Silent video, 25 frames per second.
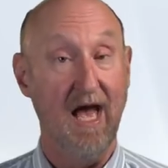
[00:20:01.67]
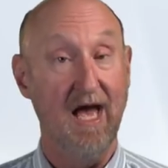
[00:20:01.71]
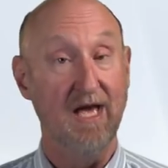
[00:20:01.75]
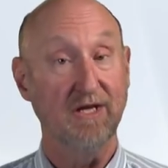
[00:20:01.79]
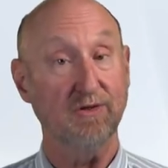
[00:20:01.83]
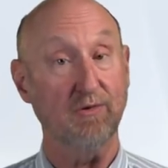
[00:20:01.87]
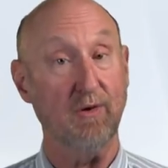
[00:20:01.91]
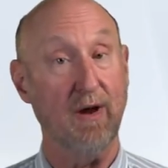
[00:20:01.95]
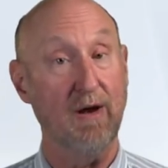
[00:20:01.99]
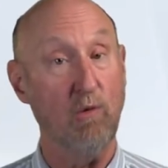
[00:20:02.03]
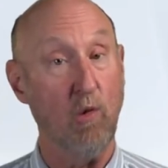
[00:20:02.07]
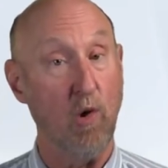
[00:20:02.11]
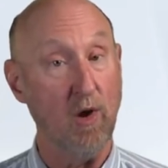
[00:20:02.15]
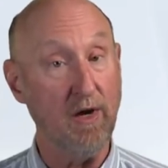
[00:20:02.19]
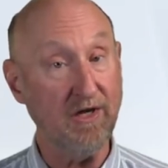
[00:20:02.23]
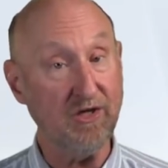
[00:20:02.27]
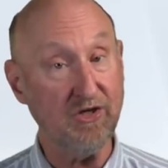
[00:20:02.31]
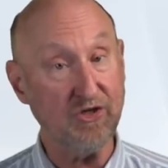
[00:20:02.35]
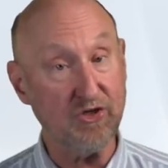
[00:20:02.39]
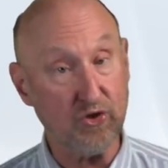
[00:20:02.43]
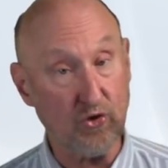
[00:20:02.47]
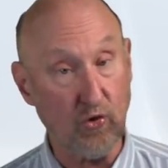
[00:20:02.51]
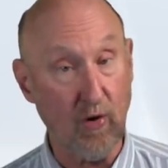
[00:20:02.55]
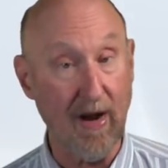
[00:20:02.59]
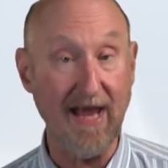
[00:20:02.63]
So I want to
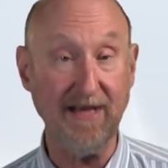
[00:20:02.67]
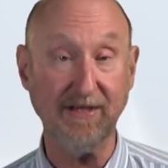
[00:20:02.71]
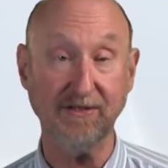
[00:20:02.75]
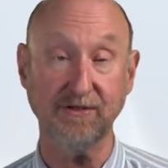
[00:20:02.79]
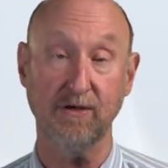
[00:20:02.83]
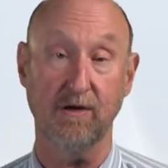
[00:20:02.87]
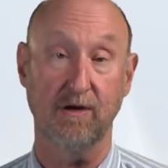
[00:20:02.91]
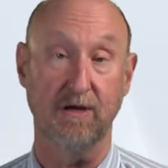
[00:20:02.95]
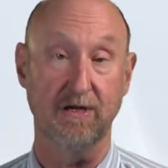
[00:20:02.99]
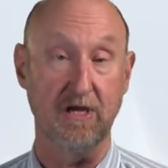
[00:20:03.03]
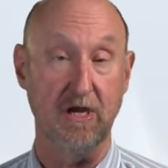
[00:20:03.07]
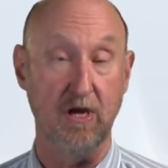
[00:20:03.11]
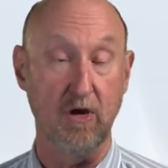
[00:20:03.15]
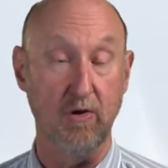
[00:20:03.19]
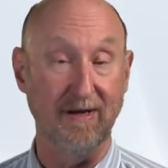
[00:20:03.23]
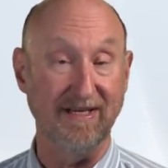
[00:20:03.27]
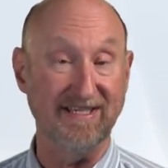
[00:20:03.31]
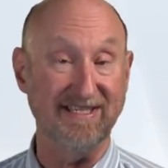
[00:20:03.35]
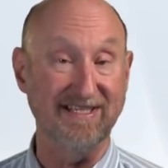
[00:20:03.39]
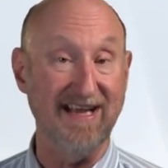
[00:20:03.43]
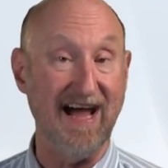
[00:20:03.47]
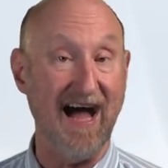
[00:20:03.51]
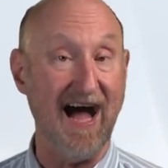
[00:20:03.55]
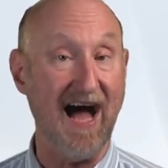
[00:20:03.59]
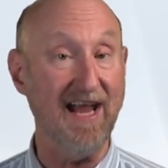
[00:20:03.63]
stress on you,
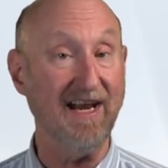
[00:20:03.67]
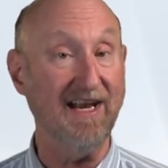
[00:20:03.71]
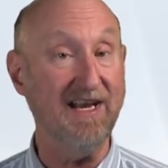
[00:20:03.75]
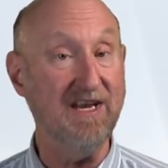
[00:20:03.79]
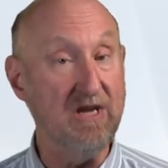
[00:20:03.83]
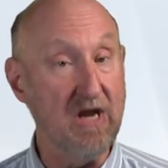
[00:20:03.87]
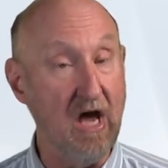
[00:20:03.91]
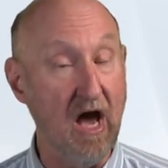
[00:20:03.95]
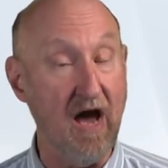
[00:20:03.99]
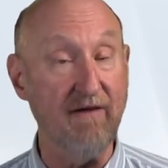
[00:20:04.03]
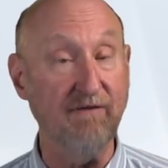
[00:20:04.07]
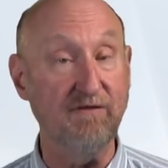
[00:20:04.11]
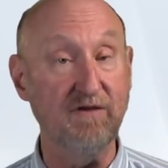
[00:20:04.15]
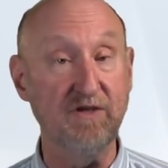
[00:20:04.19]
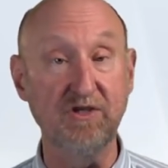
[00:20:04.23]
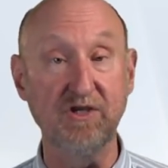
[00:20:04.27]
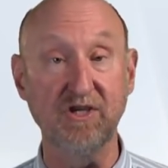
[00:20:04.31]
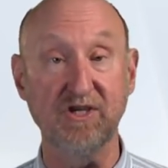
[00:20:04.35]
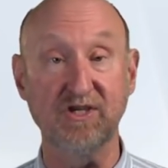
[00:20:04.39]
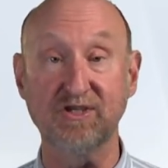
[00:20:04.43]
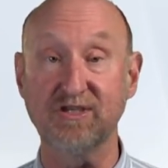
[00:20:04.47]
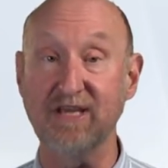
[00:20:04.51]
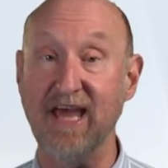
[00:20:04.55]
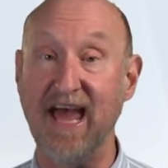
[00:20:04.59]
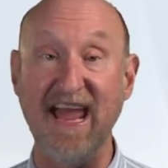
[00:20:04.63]
it's not enough to
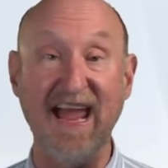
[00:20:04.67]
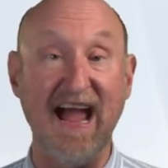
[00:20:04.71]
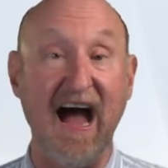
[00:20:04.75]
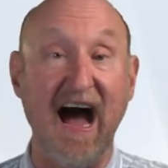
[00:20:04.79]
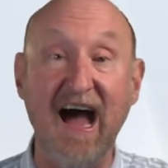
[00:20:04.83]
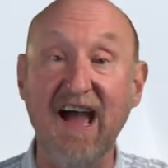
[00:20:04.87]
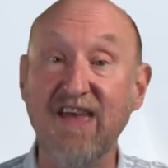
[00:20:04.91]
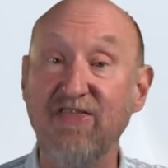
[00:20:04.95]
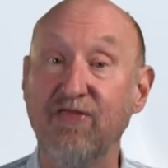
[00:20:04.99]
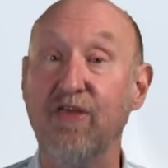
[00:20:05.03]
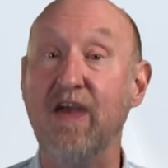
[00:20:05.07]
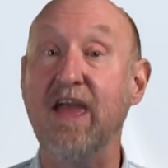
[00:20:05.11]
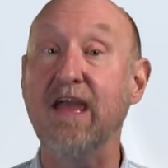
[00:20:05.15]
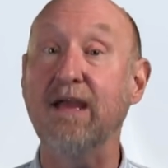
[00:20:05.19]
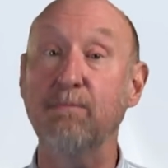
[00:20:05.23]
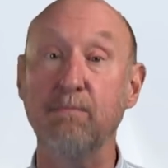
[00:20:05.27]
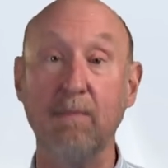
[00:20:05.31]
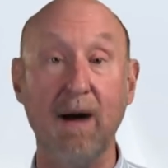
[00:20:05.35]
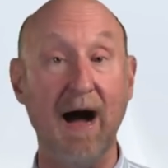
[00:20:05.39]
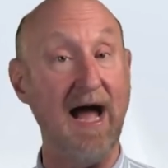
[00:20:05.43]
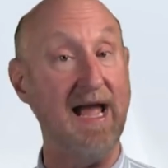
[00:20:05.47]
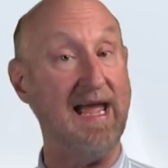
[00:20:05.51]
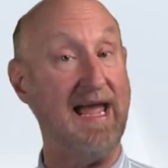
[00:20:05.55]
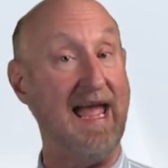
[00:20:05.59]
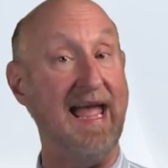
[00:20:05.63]
just say, I think
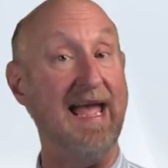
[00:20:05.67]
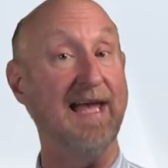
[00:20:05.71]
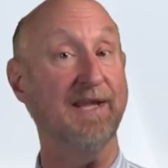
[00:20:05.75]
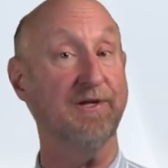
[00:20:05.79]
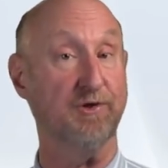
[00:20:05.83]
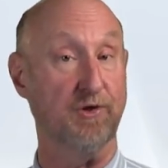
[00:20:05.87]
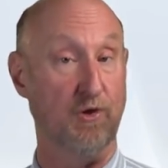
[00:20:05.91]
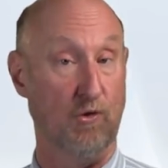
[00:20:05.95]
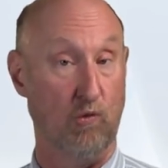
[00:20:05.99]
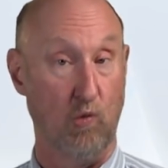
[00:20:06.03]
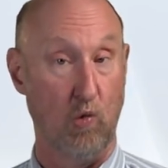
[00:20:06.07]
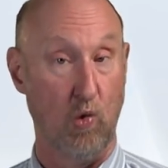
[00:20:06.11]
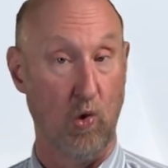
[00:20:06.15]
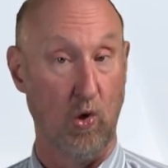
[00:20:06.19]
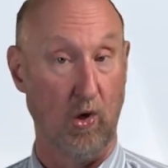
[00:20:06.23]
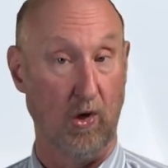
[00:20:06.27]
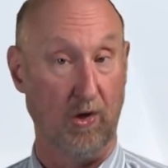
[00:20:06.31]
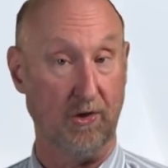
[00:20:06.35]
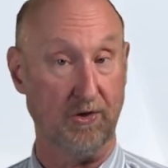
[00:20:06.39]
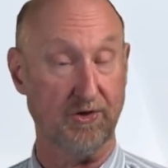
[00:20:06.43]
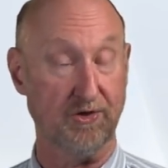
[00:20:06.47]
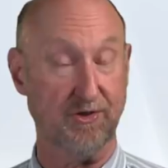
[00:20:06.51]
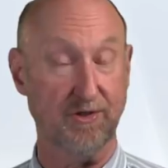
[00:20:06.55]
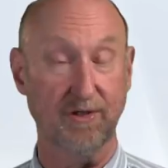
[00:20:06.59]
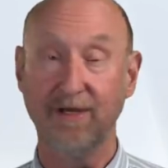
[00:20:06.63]
my answer
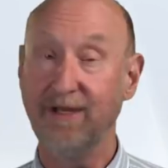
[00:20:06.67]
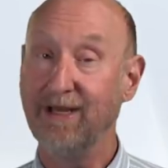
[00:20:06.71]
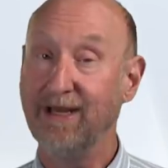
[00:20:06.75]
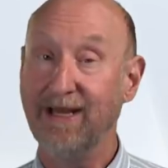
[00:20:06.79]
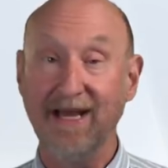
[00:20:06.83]
works.